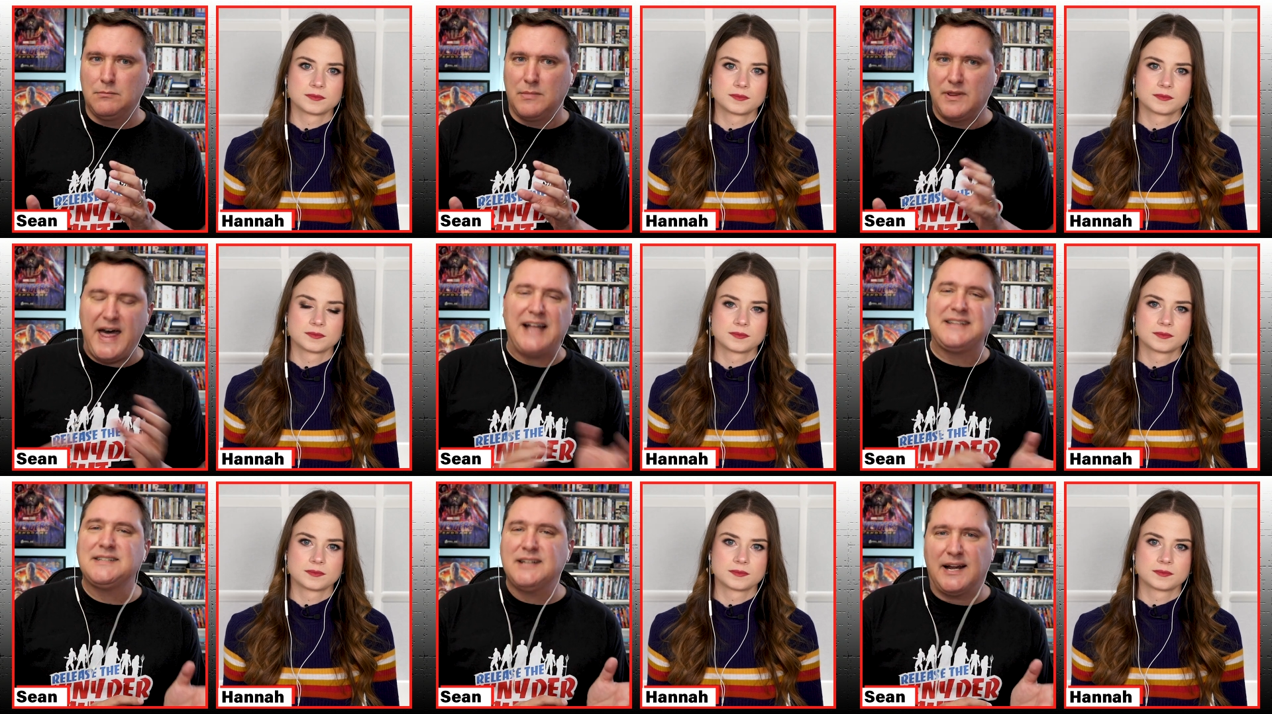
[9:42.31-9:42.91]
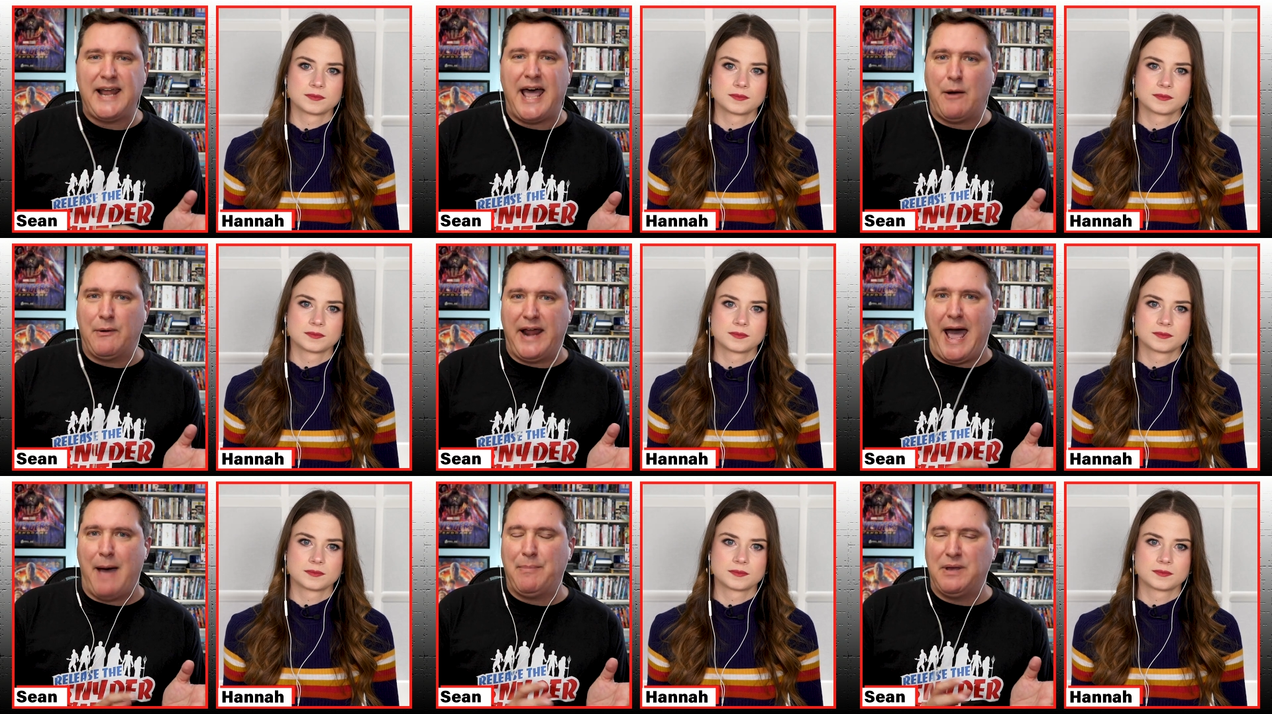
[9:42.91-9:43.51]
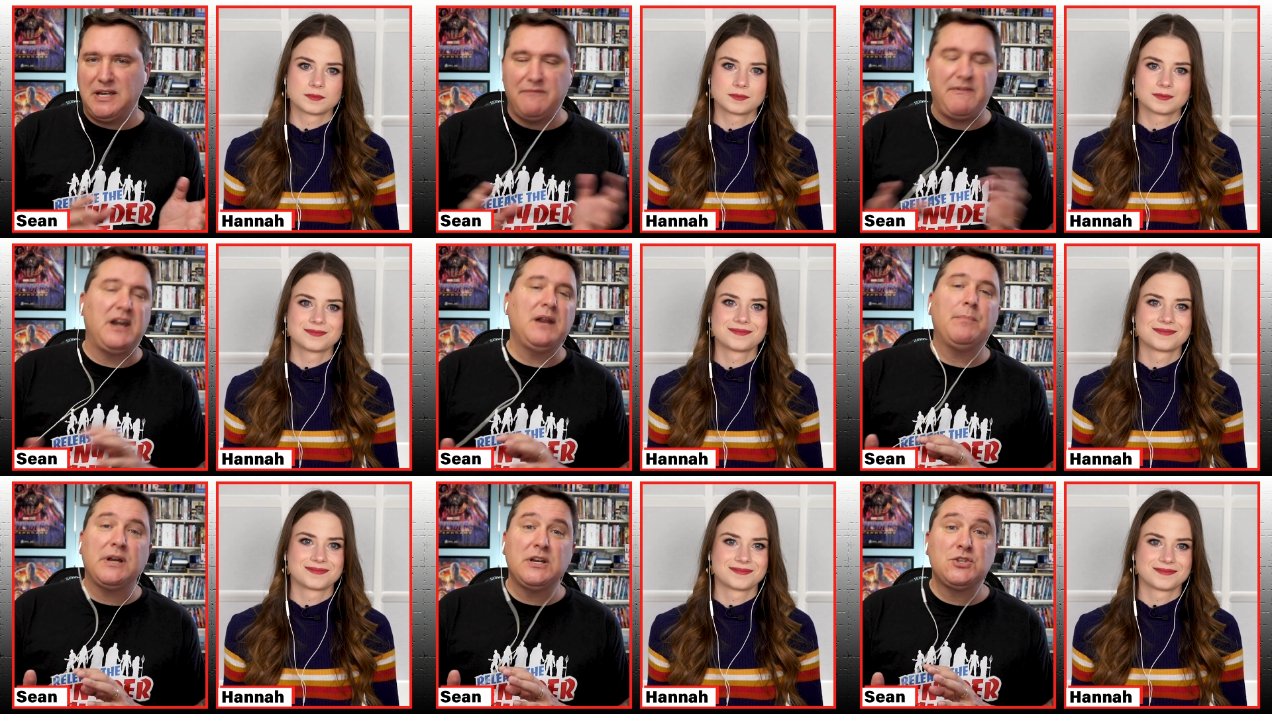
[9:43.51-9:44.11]
Speaker 1: that's not how it happened, if
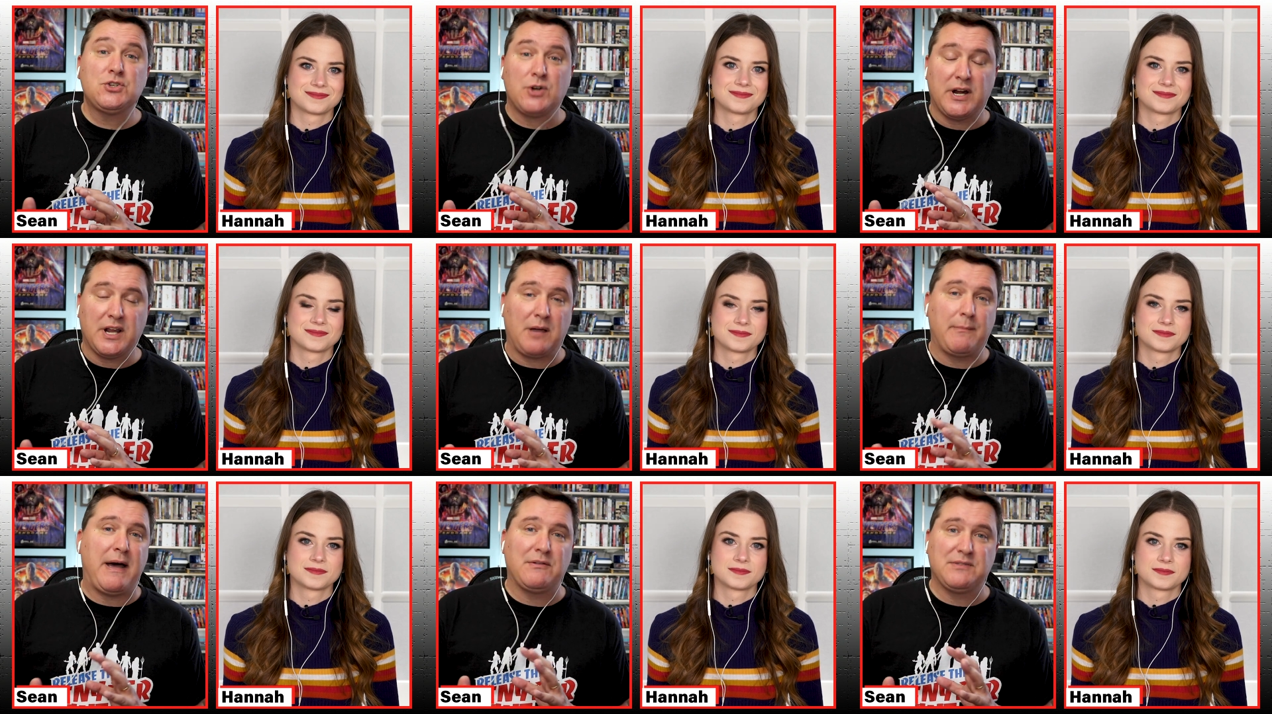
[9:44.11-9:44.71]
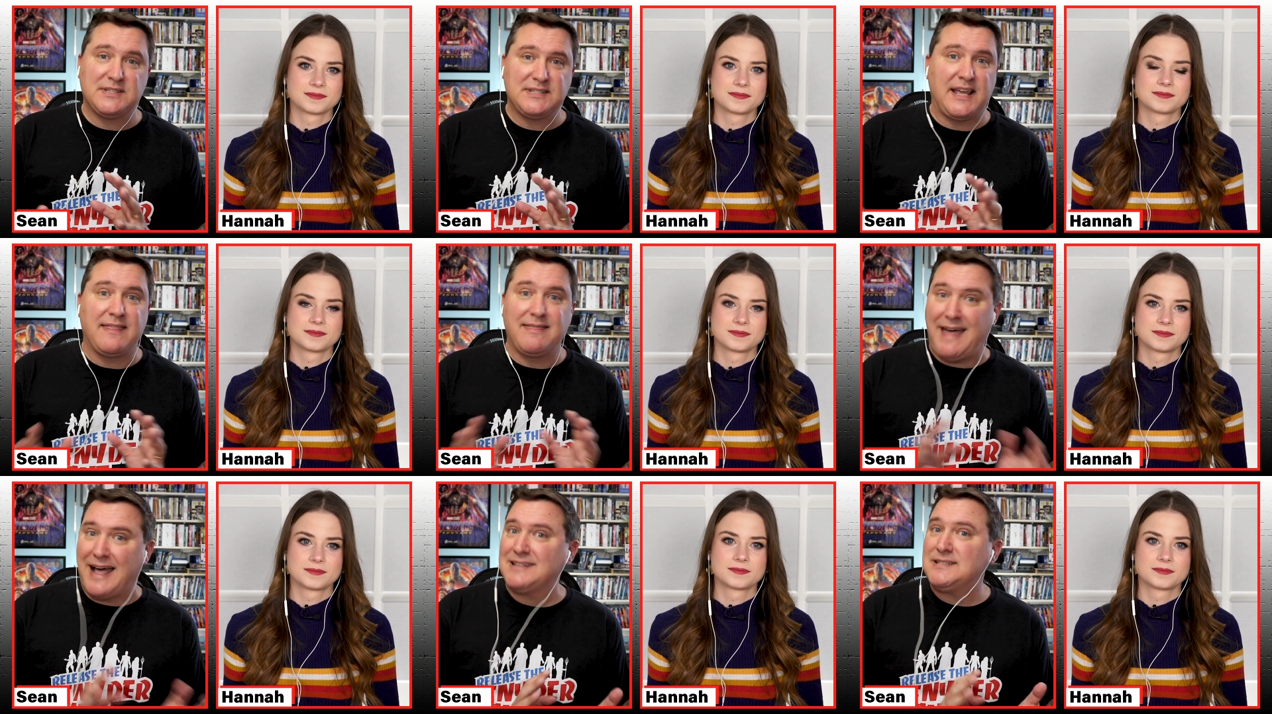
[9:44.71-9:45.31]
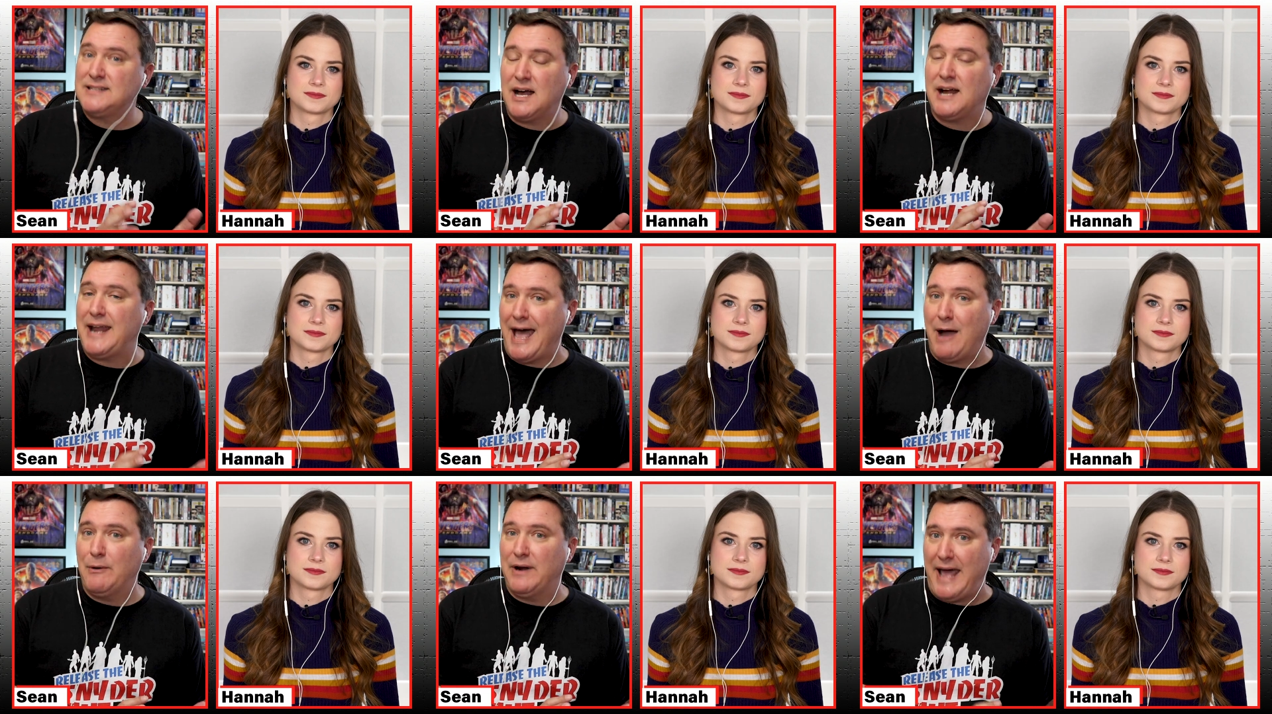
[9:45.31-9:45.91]
anybody's trying to come out and say that's not
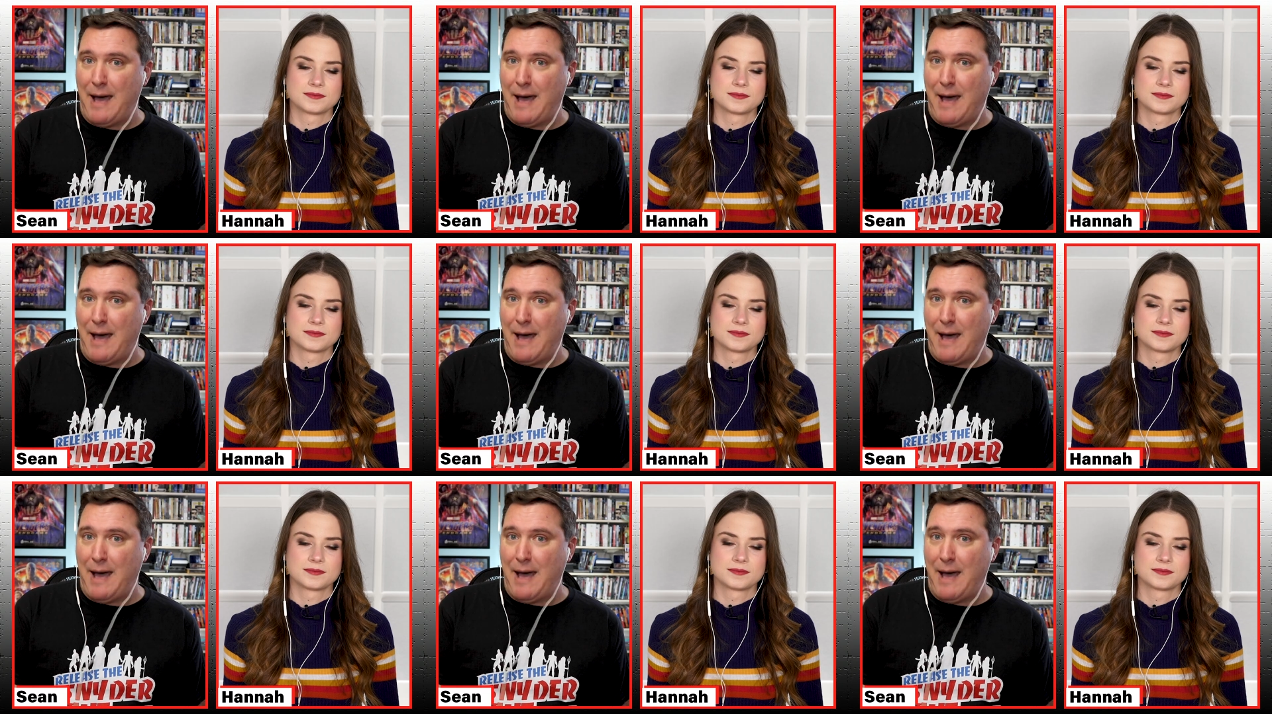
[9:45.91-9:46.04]
how it